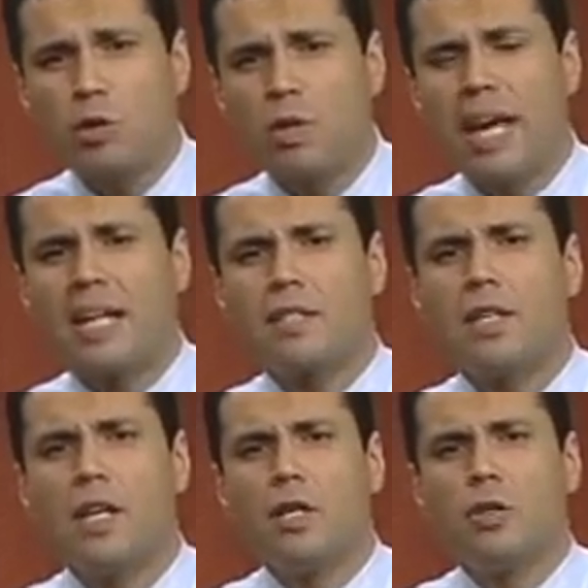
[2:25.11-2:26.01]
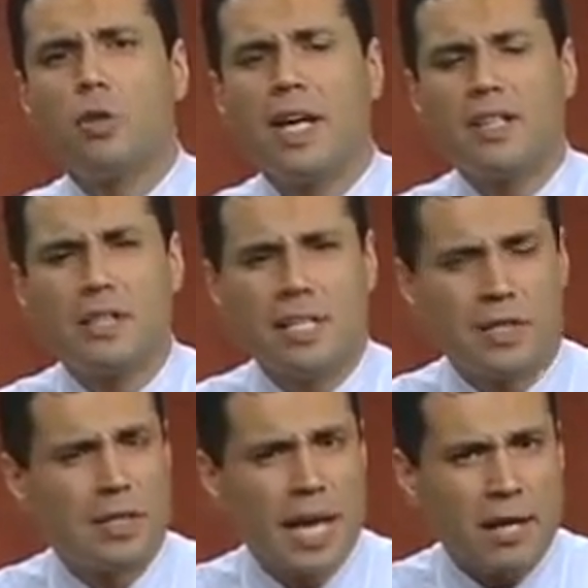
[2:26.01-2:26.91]
to get to his
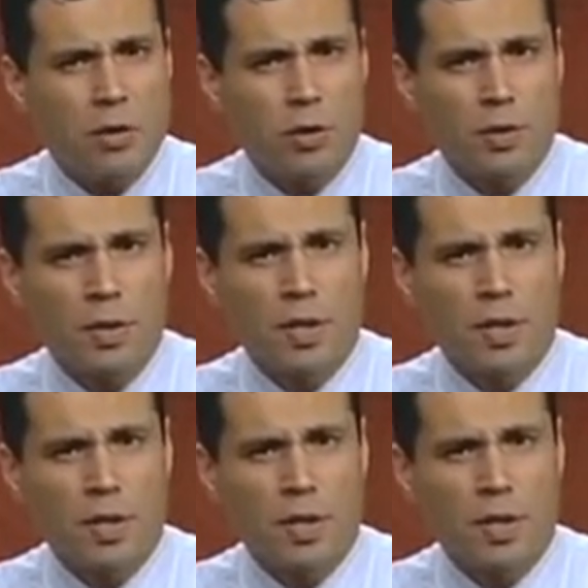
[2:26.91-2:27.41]
destination.